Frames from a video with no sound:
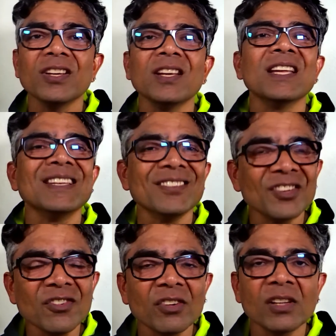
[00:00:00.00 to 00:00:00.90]
In
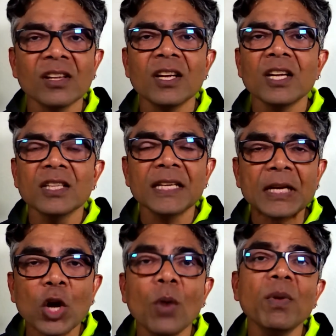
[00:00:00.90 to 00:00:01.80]
general, the
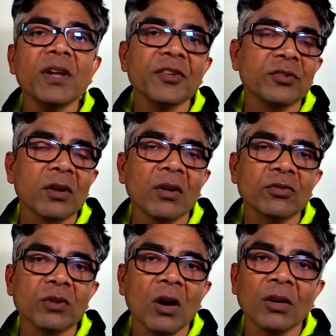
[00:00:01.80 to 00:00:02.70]
common stocks
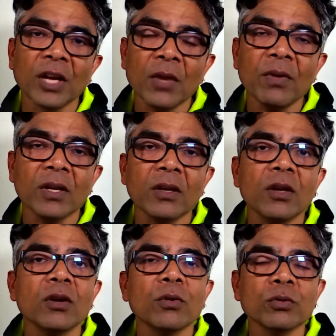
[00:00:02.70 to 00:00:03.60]
are given
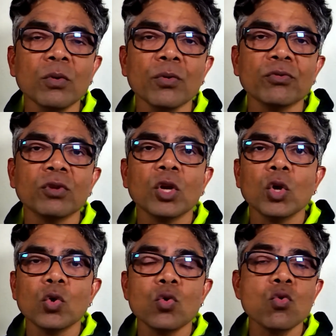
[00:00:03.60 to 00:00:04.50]
to those
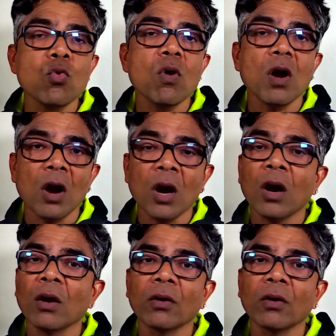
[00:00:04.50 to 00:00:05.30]
who are